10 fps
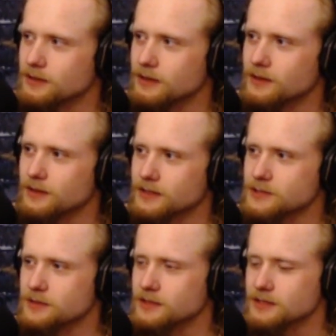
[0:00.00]

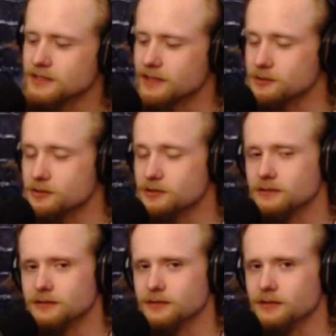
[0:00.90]
especially at this age,
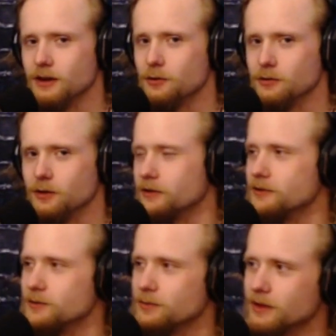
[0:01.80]
no longer
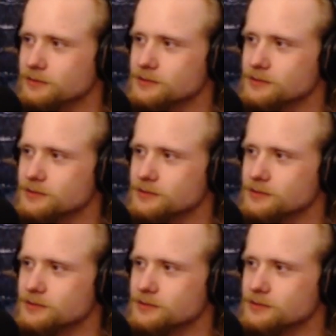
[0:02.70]
in the playoffs.